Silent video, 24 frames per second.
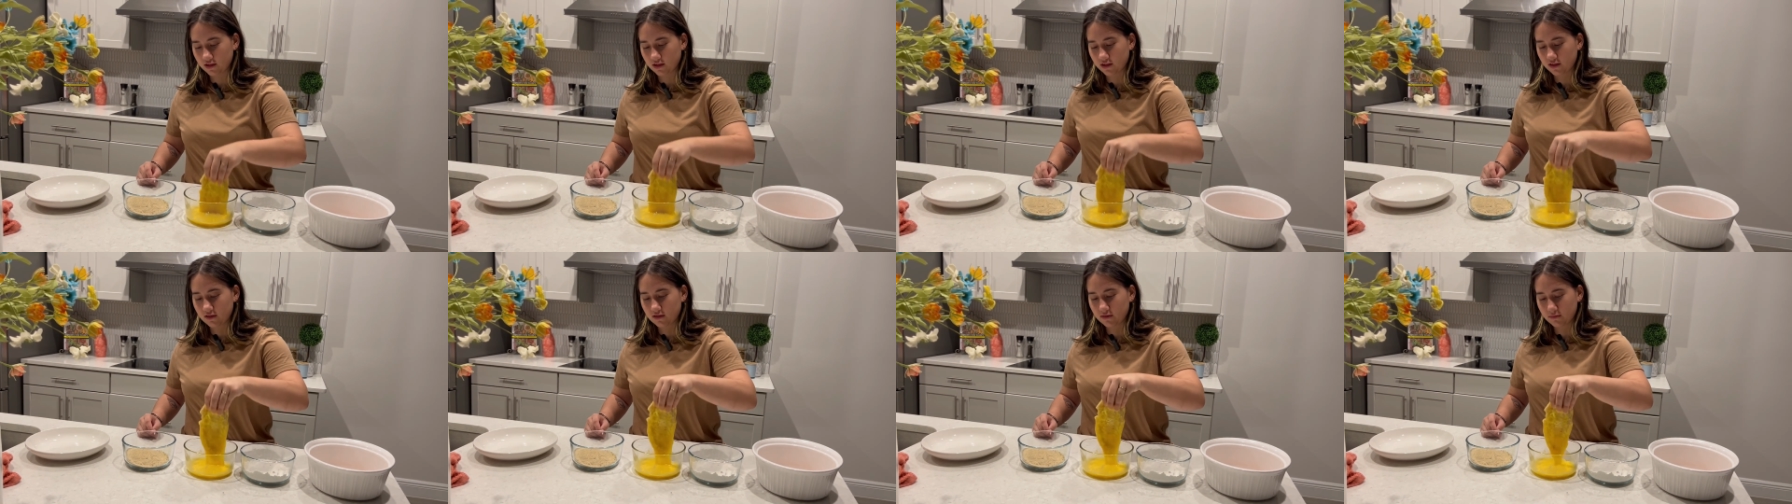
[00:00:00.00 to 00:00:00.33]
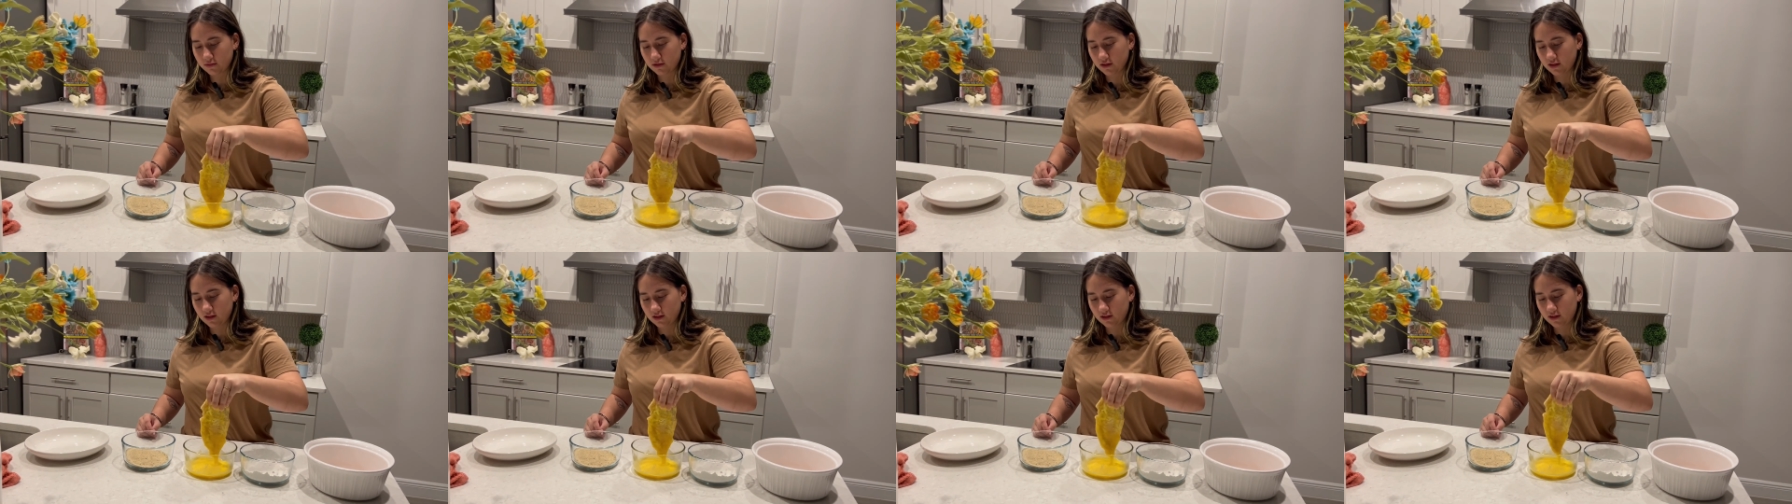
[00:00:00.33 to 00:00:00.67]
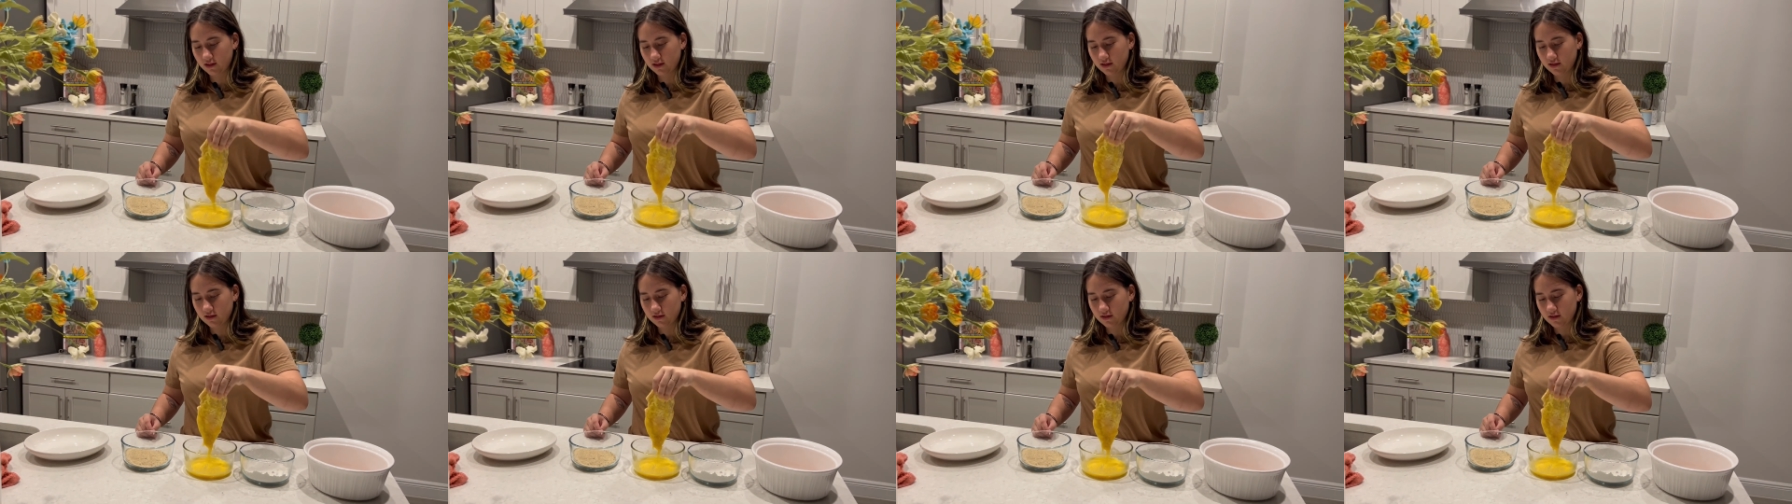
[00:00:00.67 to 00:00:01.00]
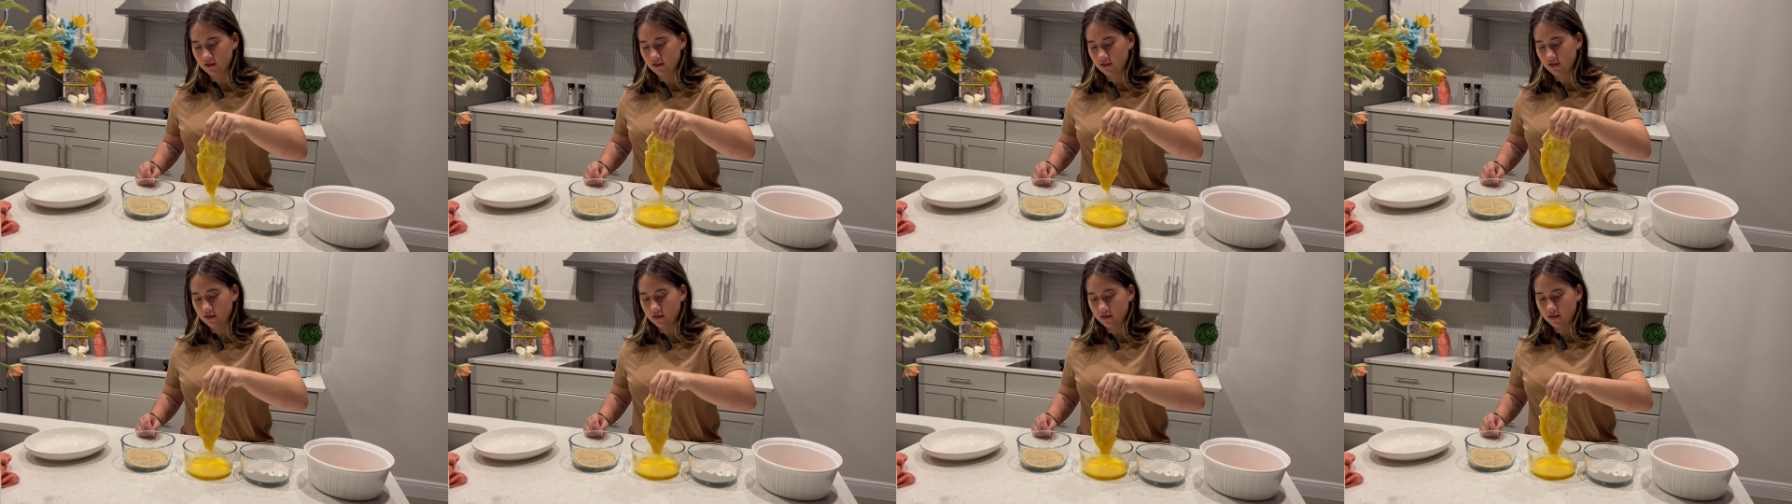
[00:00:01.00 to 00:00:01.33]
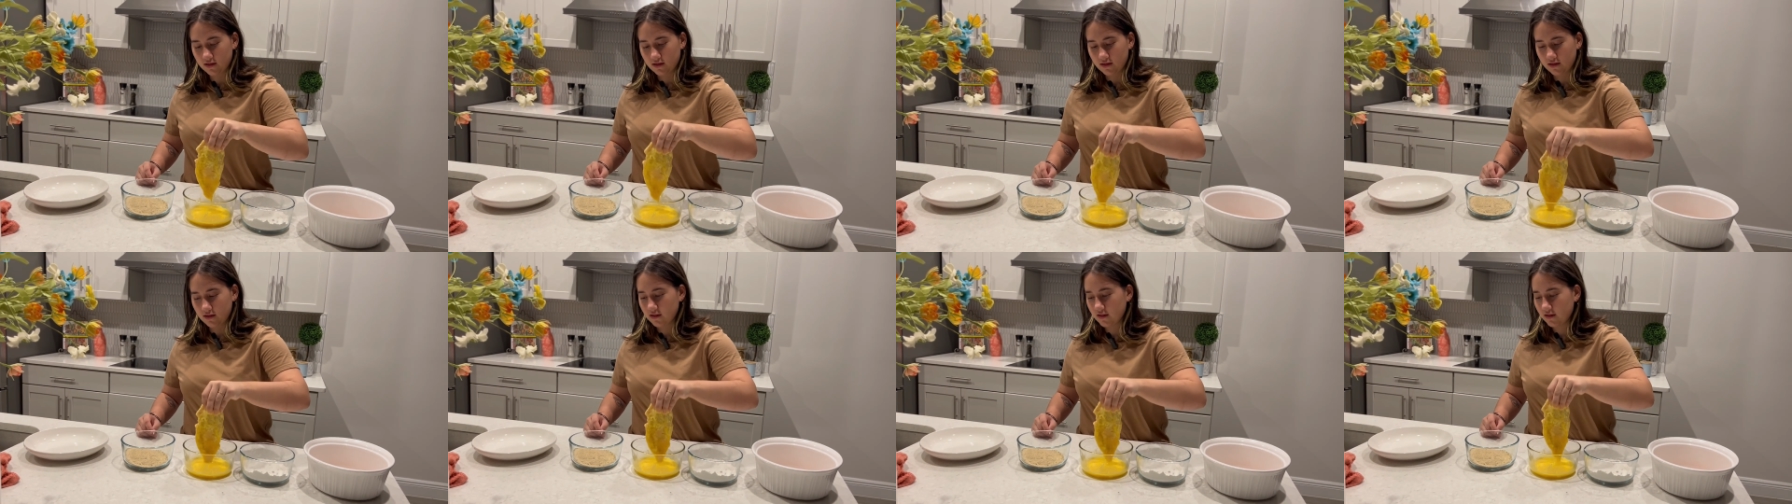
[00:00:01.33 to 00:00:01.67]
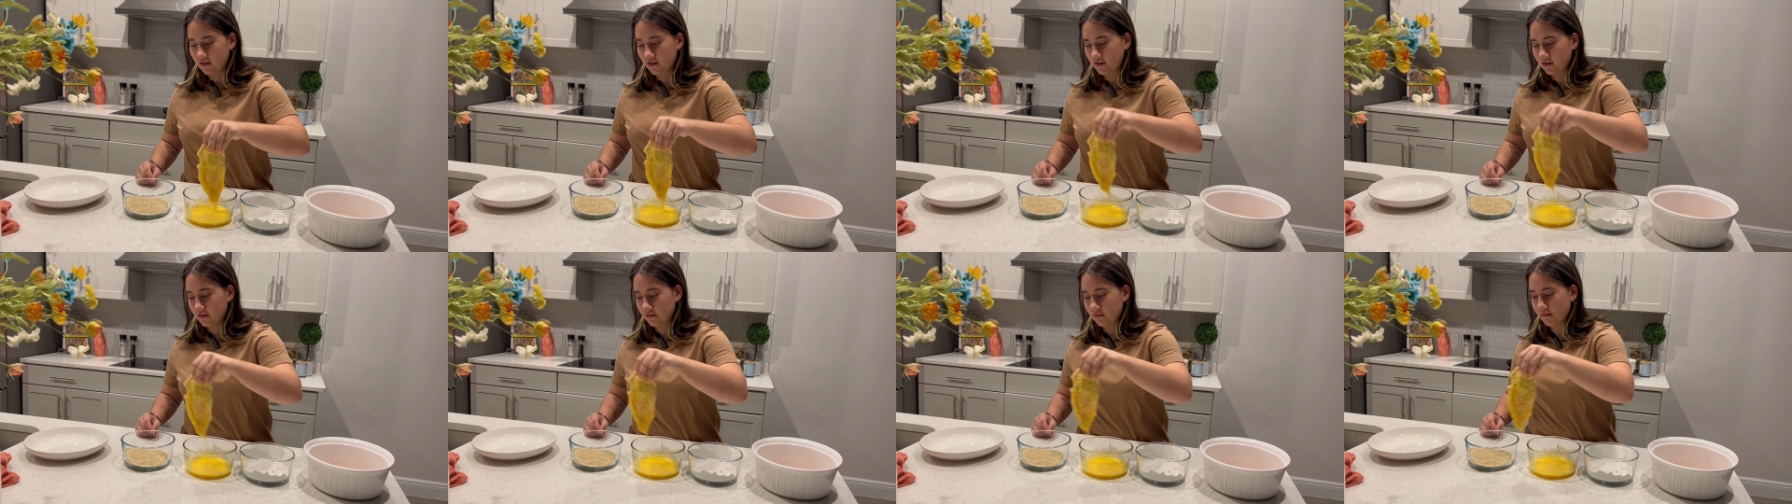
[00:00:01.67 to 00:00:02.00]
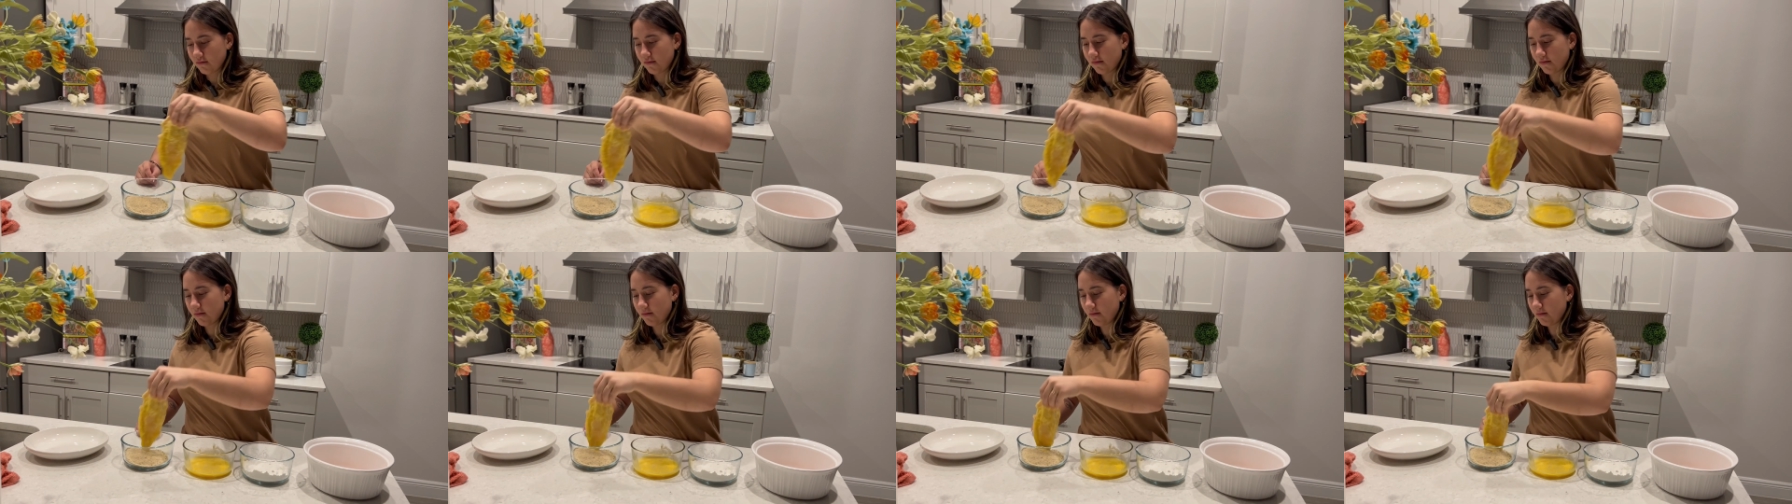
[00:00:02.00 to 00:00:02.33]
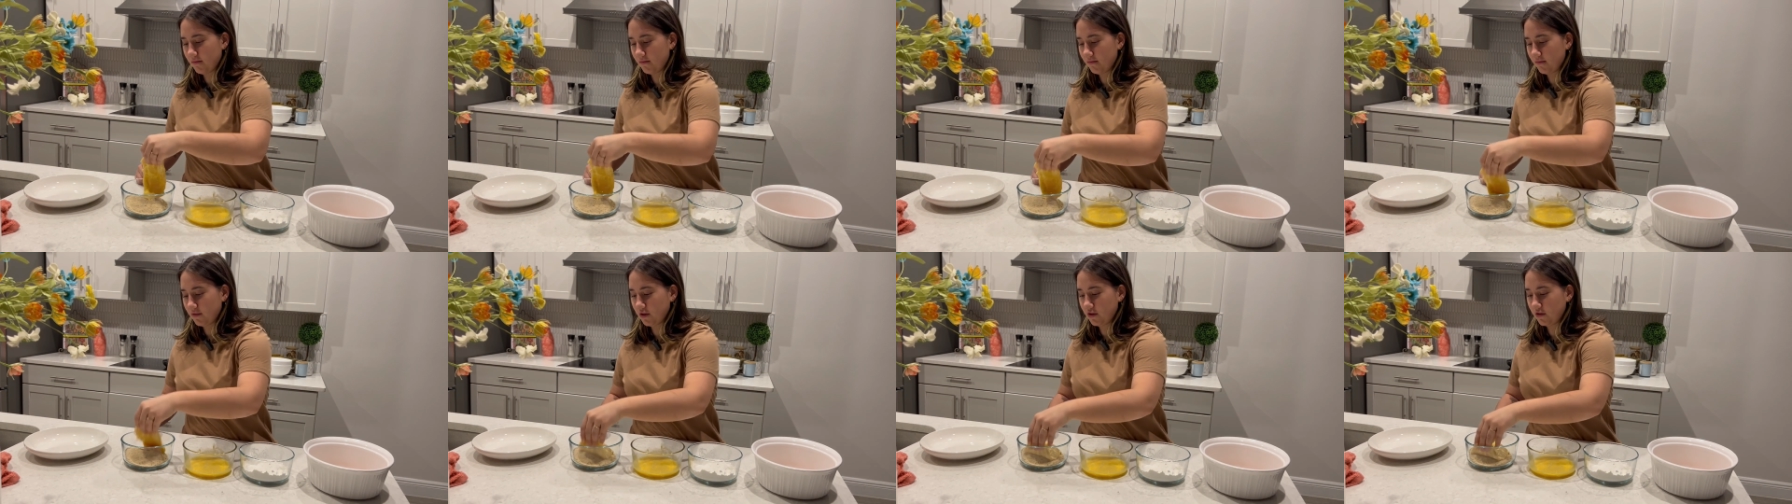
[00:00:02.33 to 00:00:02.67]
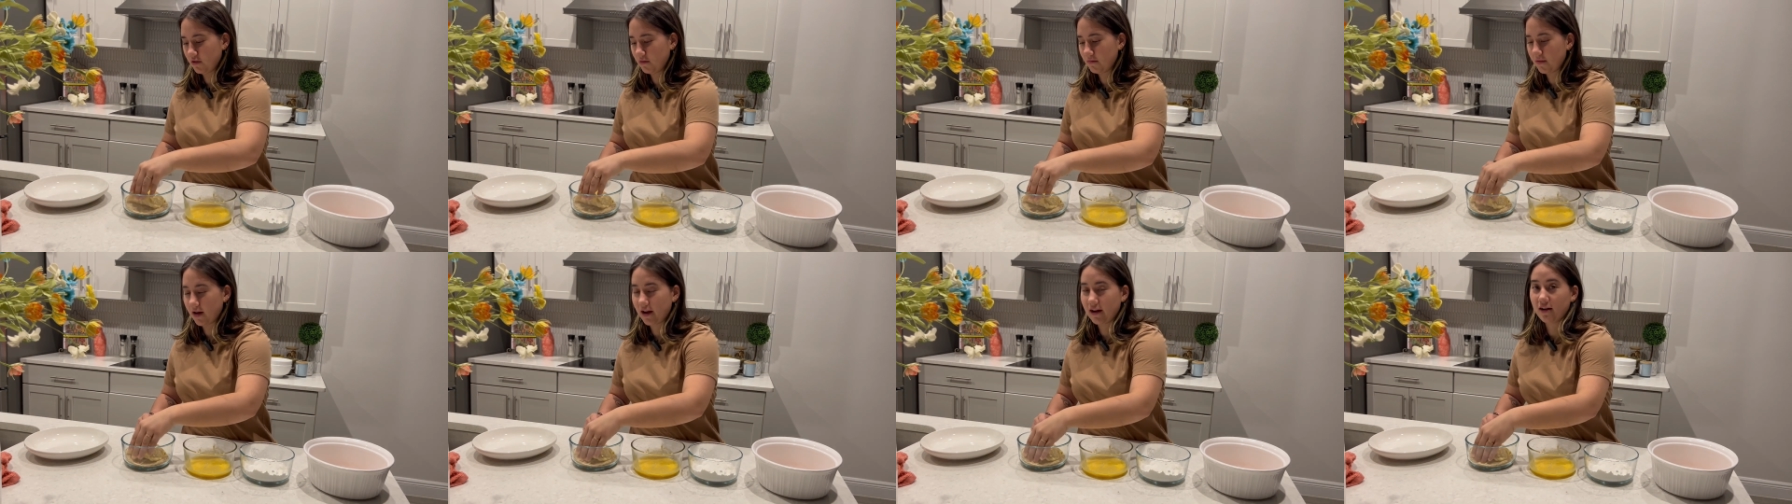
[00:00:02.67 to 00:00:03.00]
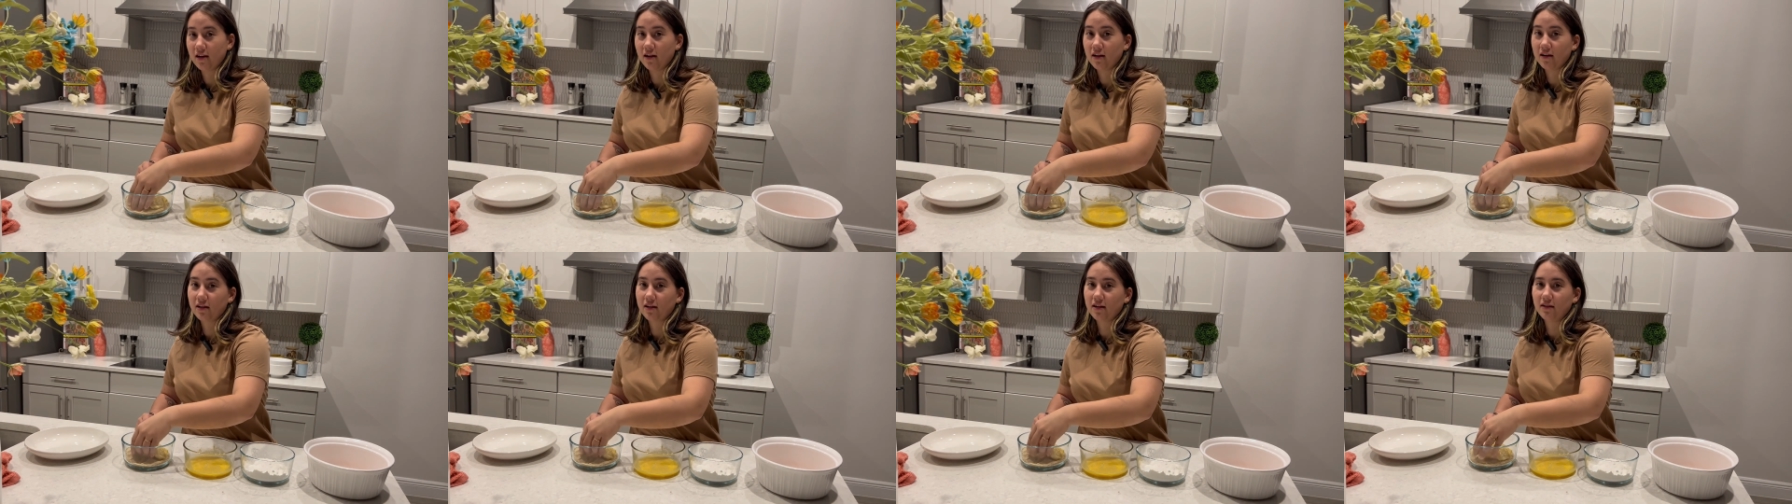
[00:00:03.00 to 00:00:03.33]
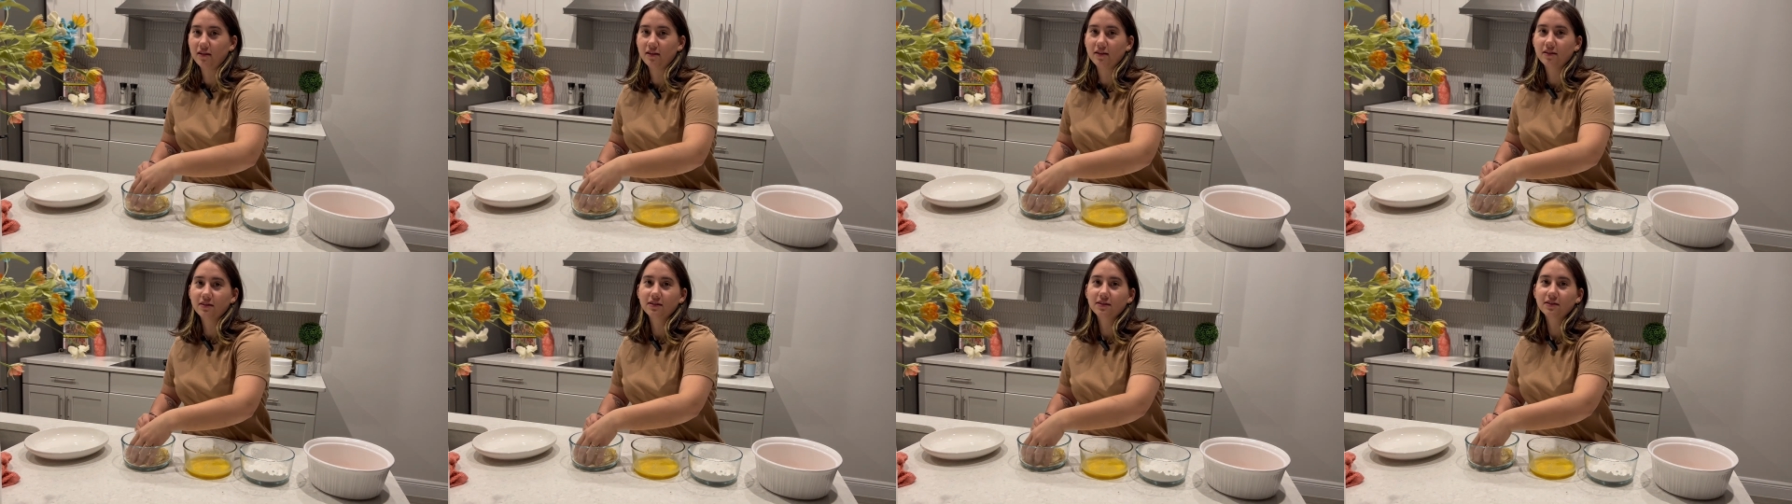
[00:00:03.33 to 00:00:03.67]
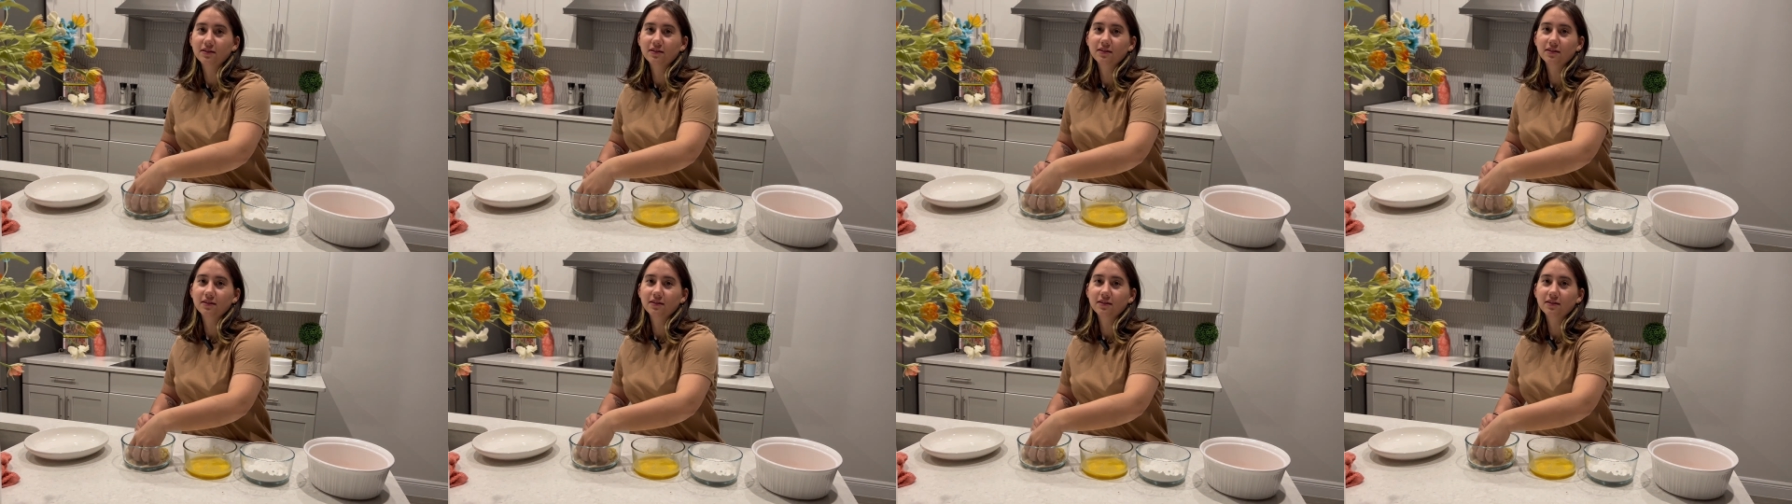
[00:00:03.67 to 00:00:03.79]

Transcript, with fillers: it completely, you know, might not kill us.